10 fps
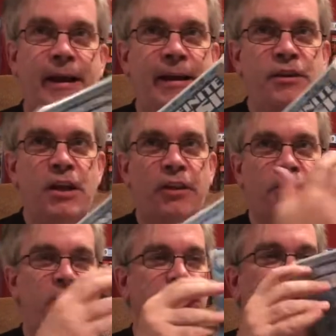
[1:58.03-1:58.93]

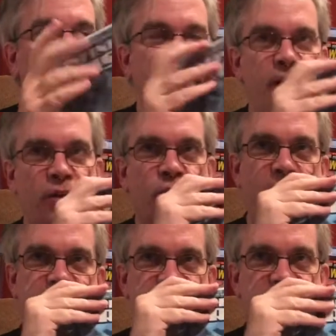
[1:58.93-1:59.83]
Another Infinite
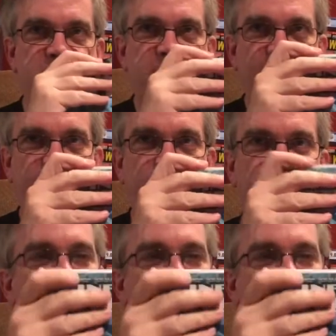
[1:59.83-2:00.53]
Crisis set.